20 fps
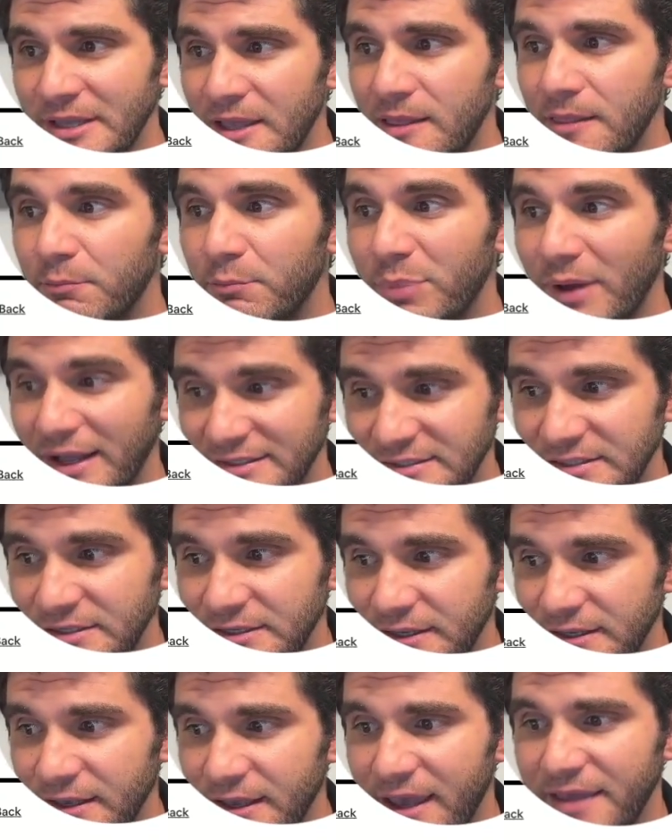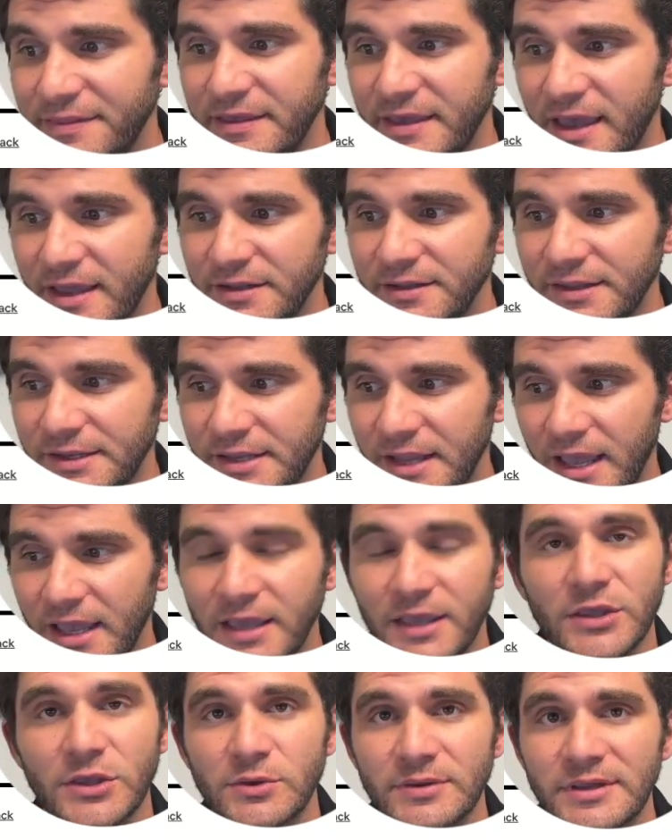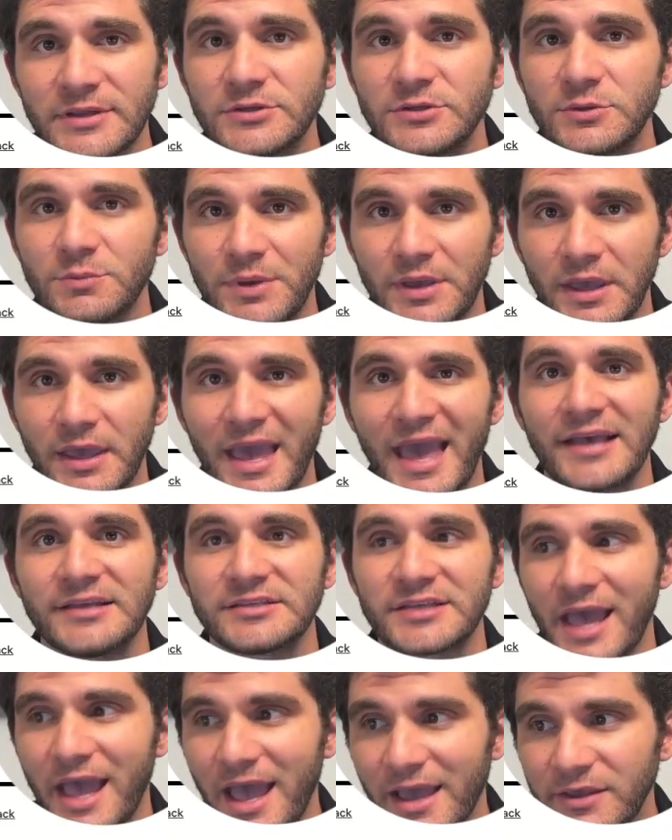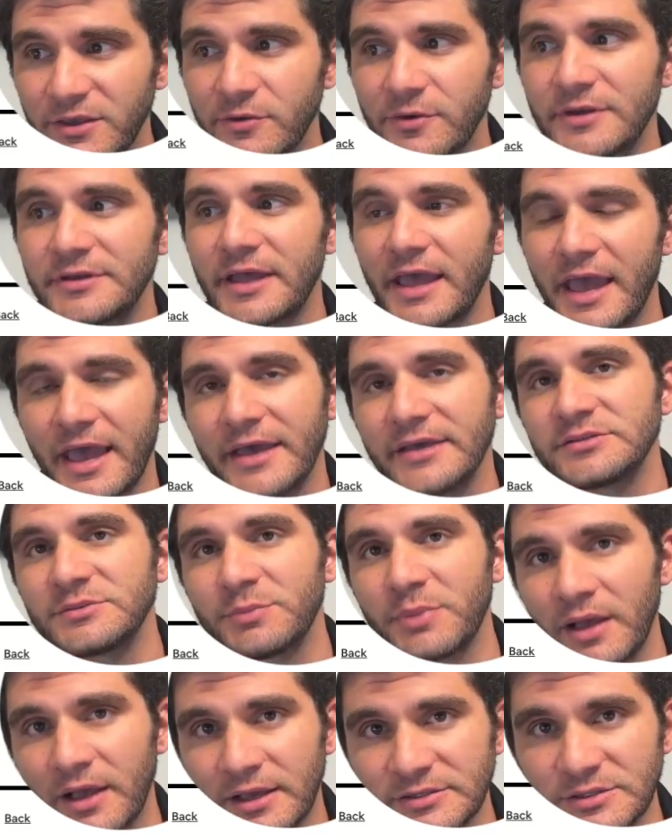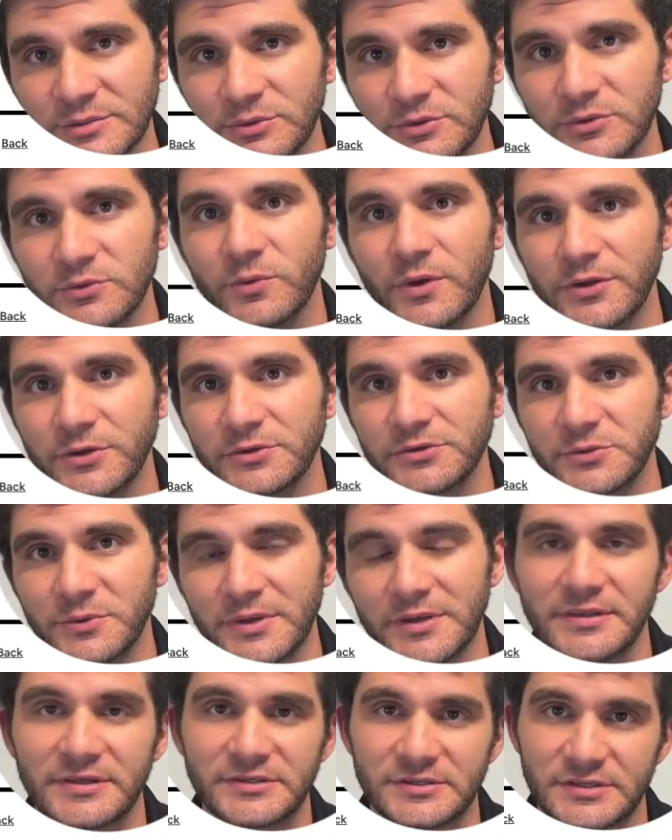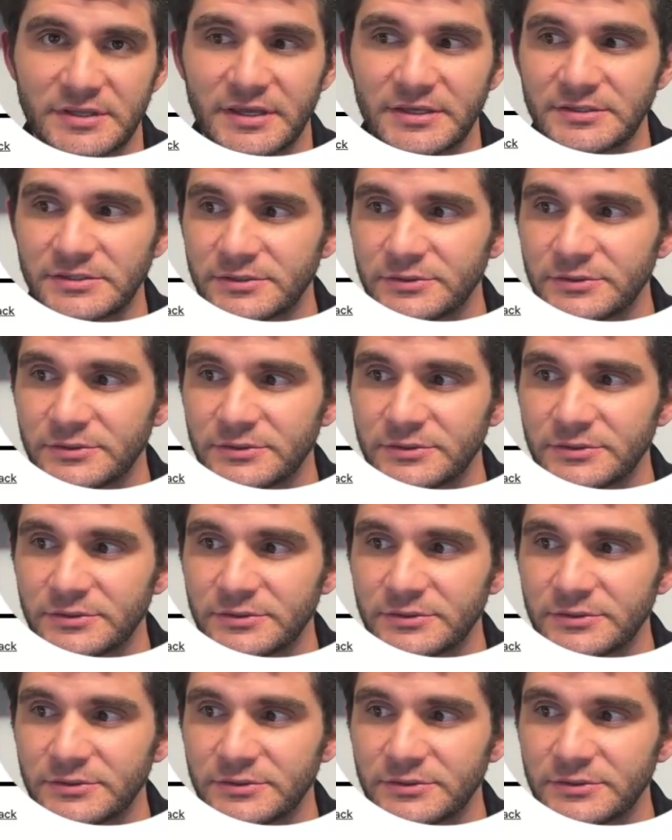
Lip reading: But at the end of the day, you need to be as accurate as possible when you're doing these things.